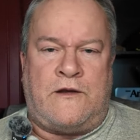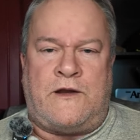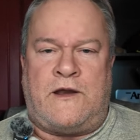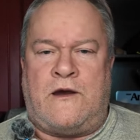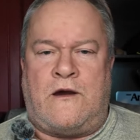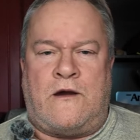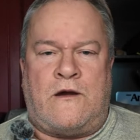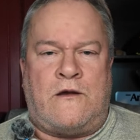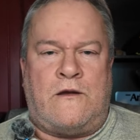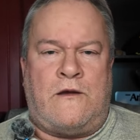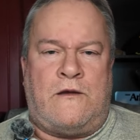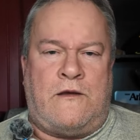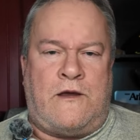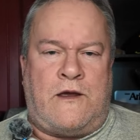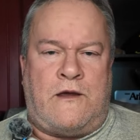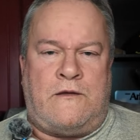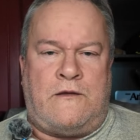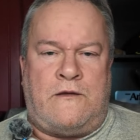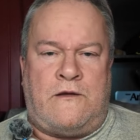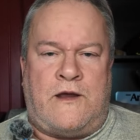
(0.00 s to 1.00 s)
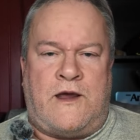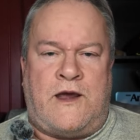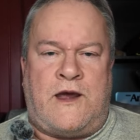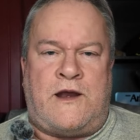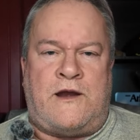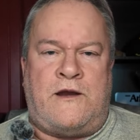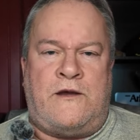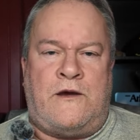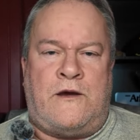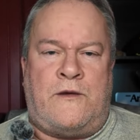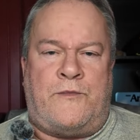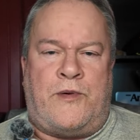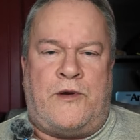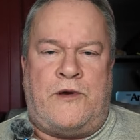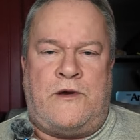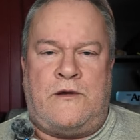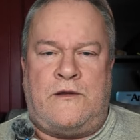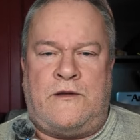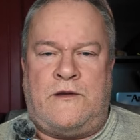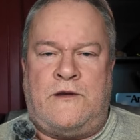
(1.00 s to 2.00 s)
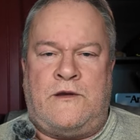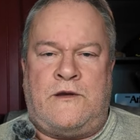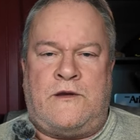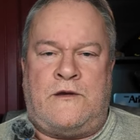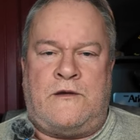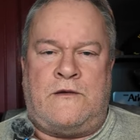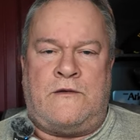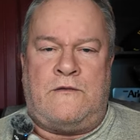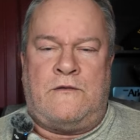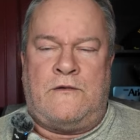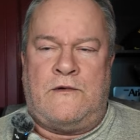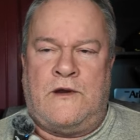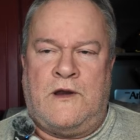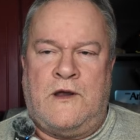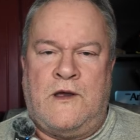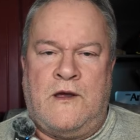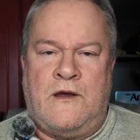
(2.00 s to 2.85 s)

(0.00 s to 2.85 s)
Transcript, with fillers: And they all add up, you know.